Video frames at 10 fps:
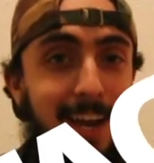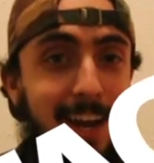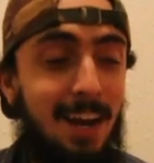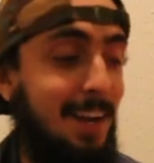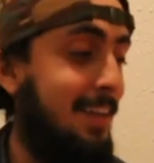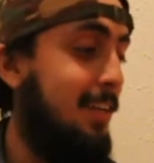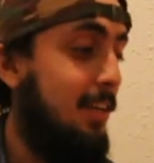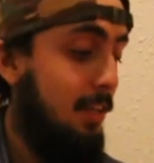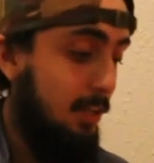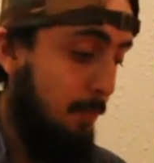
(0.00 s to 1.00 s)
gang.
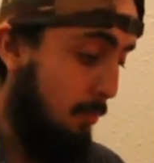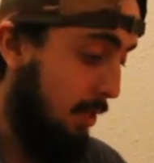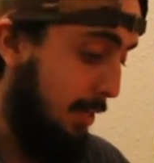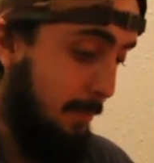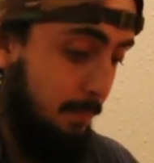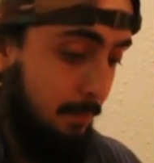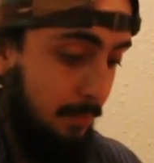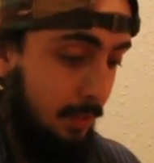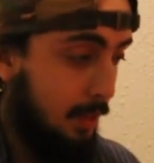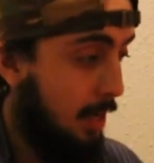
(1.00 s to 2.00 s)
But
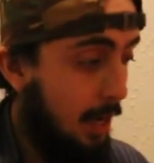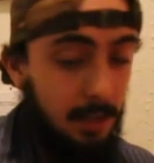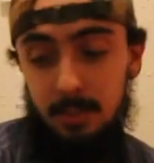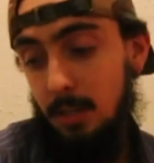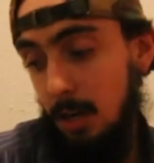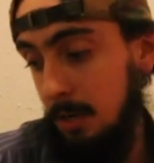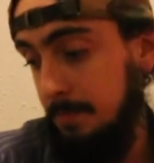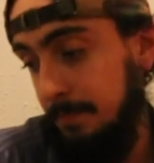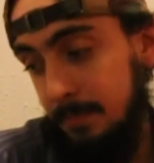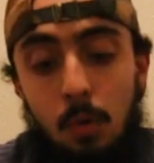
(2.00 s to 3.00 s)
yeah, so
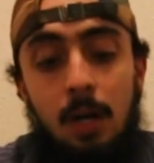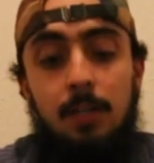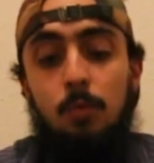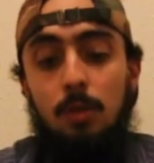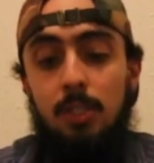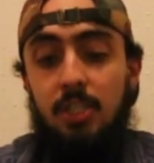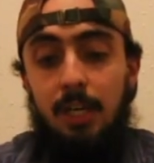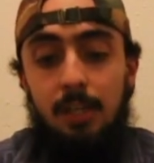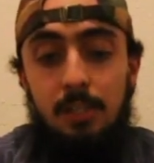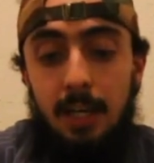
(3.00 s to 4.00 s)
I wanted to really
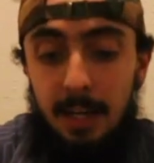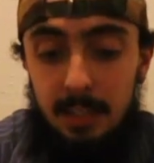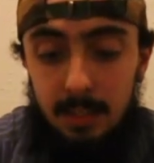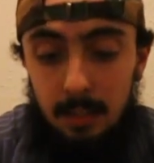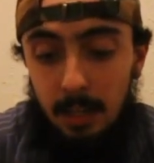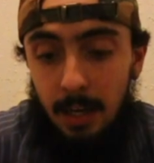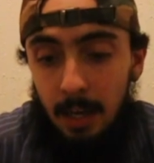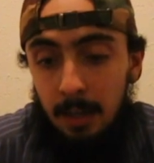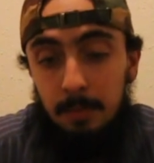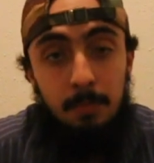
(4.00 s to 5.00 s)
share you guys
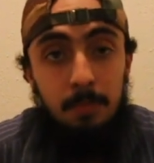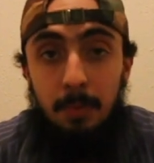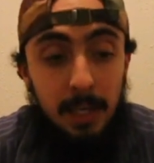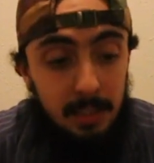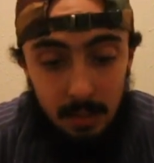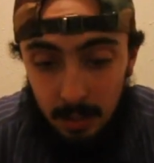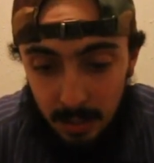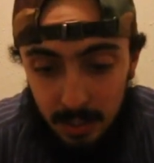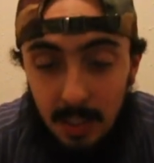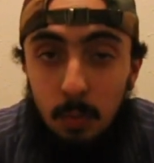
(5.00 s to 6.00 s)
and basically
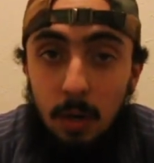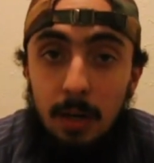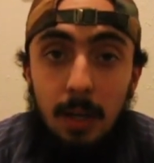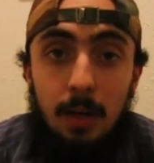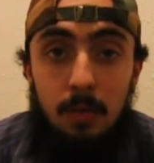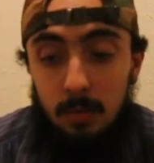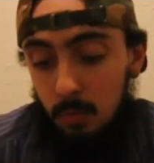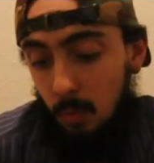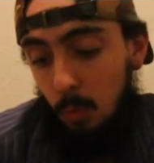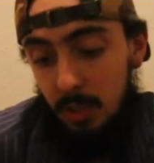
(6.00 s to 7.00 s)
see what
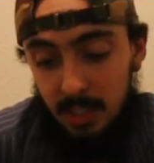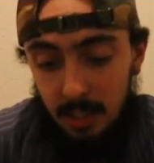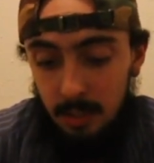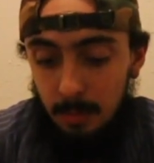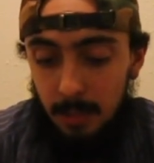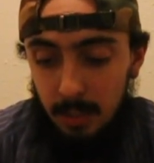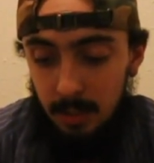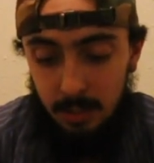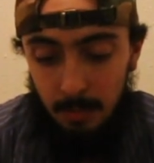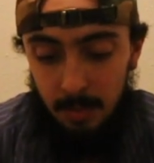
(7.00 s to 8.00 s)
was sent to me,
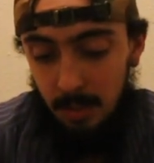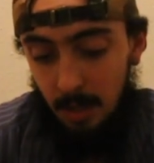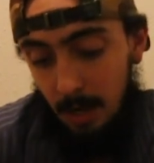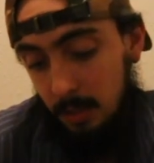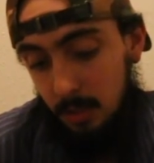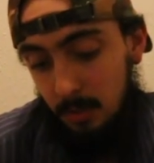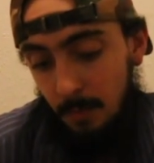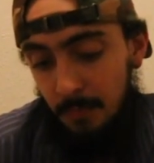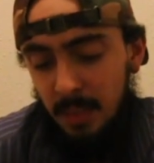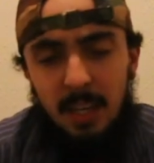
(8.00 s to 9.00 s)
because I mean,
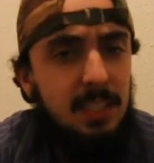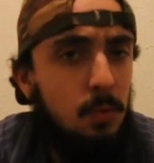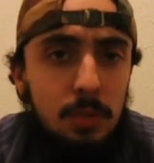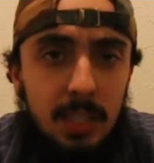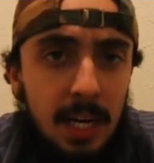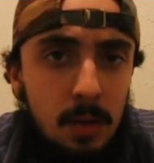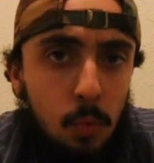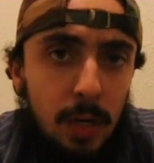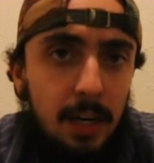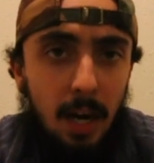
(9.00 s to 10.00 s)
because it was kind
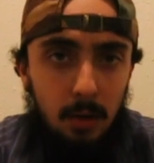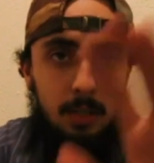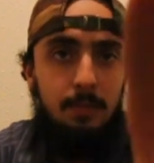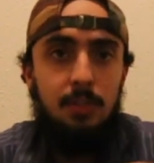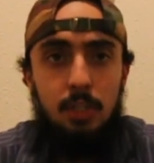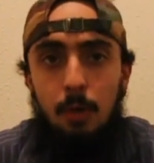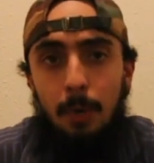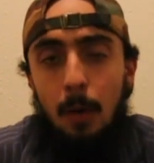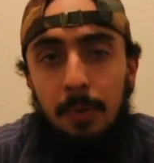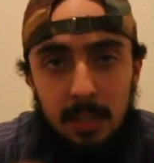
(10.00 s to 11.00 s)
of weird. I'll even show up,
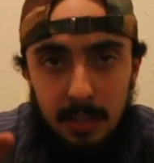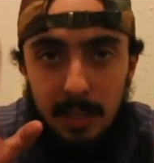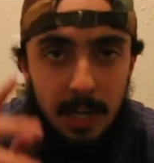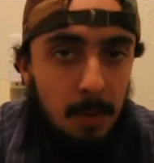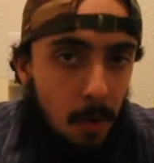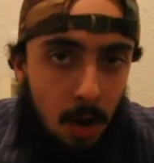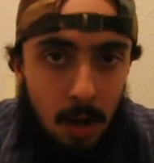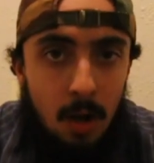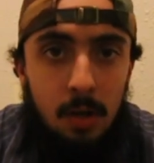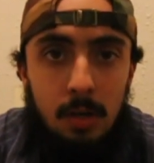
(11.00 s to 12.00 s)
I'll put the DM
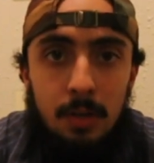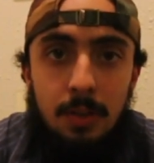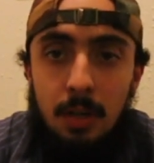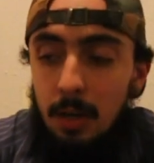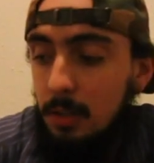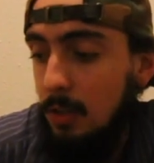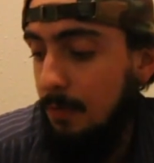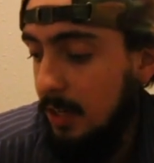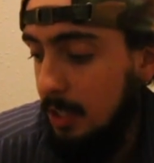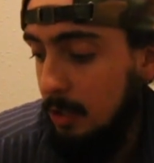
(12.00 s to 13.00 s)
on the
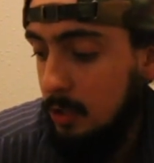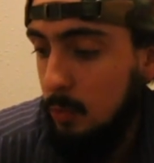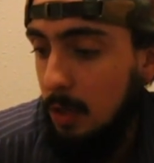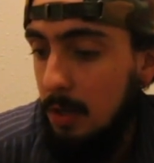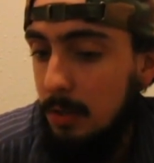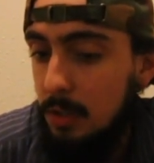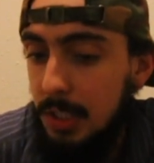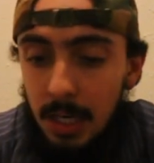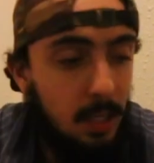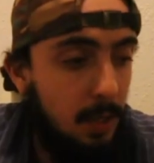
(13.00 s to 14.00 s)
video as well. It was
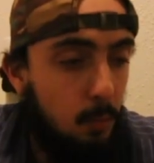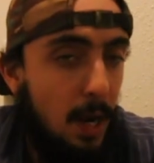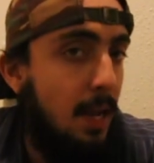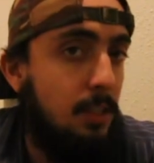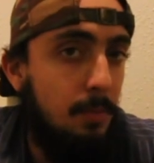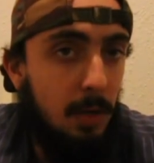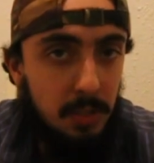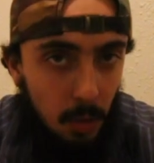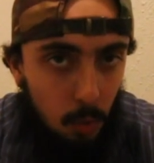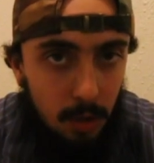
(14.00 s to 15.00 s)
just kind of like random. I
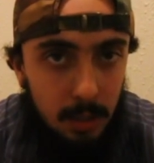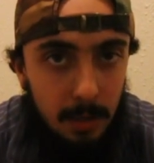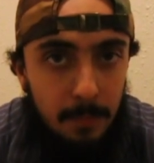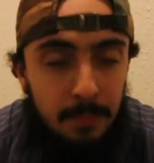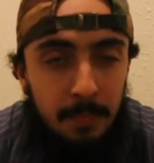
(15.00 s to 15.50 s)
was at work